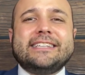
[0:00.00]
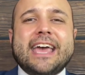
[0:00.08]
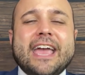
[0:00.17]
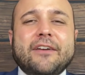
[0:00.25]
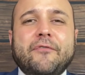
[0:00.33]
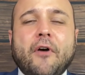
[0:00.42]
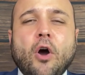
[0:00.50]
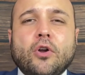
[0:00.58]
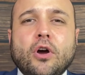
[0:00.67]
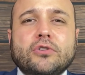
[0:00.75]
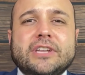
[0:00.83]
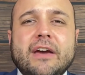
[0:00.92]
Take
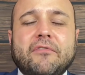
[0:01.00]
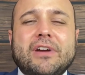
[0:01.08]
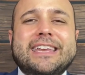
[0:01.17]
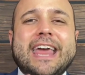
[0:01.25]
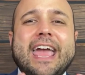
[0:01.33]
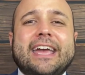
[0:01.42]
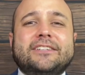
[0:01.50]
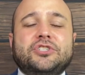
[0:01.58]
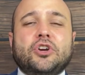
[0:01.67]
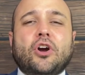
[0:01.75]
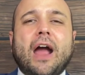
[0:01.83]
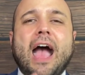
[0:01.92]
photos every day.
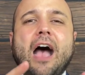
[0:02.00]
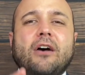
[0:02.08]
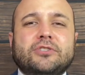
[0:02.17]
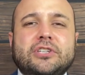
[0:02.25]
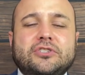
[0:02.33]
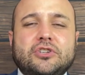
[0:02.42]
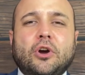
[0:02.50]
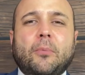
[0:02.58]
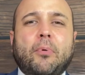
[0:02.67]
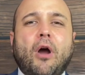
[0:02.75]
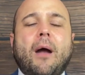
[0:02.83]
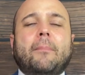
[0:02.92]
It's your house. It's your
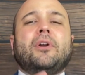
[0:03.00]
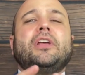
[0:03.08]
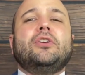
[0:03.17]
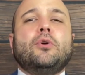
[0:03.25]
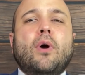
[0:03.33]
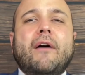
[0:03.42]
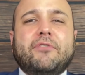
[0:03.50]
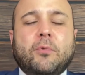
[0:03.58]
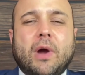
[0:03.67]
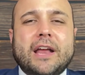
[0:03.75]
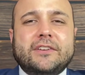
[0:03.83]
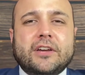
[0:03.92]
property. You have the
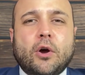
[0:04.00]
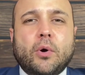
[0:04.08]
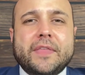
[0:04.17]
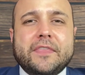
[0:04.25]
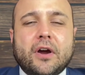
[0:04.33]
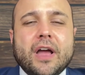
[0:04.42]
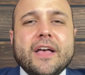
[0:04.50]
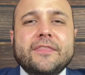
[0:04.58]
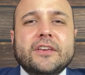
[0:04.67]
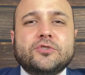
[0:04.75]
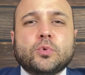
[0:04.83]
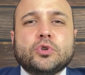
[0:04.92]
right to go in there.
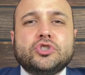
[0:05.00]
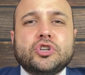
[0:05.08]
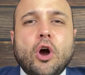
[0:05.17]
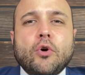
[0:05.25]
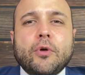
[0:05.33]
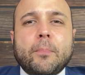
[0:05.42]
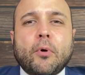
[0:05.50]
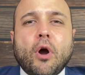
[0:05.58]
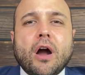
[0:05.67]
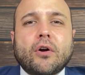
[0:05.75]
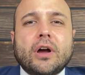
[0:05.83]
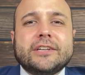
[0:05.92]
This will show the
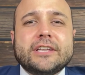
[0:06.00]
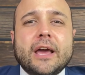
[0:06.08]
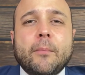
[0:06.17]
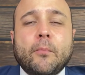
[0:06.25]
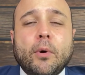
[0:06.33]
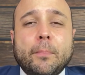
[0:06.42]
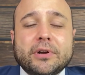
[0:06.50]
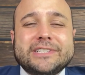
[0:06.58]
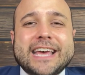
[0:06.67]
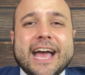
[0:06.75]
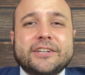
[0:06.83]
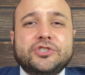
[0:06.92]
progress and will
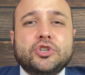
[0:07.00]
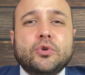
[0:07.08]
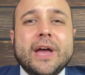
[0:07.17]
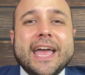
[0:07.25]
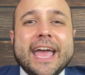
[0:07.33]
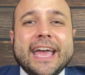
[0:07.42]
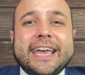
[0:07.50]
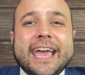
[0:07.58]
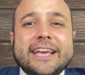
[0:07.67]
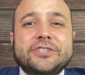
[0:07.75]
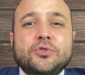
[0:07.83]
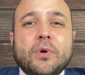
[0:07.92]
protect you in
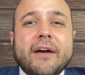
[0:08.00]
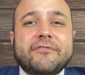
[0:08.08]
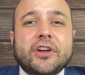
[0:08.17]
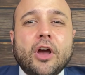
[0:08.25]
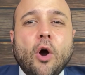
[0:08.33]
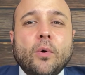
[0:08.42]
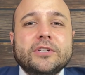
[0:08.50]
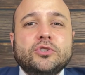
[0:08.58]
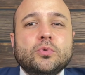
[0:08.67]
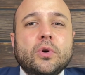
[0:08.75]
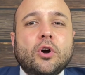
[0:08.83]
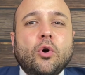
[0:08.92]
case you have to go
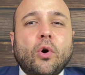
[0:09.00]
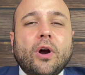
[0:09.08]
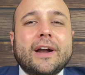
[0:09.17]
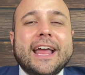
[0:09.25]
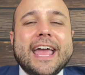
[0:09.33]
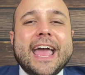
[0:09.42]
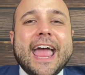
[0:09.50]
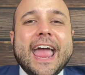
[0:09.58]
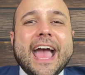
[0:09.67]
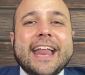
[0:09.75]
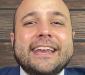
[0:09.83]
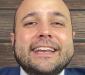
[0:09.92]
into a court
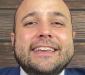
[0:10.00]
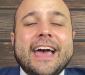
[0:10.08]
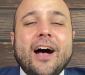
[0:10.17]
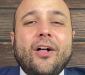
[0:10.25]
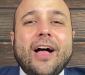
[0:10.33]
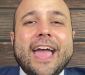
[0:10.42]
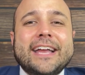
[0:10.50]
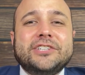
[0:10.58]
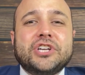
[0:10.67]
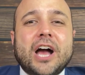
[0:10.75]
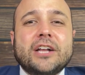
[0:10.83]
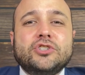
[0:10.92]
and tell a
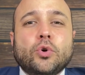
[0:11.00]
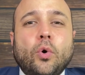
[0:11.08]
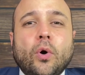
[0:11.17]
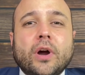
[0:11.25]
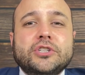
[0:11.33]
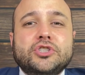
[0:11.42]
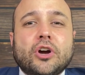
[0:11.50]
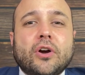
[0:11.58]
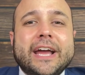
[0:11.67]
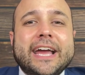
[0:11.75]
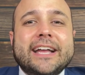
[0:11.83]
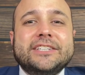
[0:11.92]
judge or a
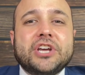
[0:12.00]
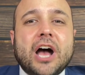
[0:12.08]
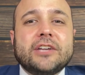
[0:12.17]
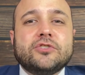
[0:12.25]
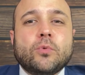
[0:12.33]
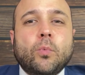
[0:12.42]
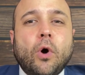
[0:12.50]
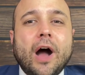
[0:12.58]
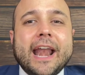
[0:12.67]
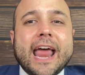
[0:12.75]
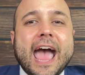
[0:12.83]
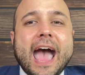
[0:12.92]
jury just
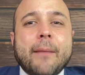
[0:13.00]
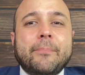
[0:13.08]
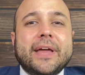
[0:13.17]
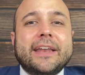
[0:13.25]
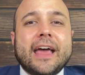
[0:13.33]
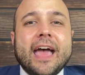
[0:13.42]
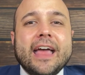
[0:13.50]
what happened.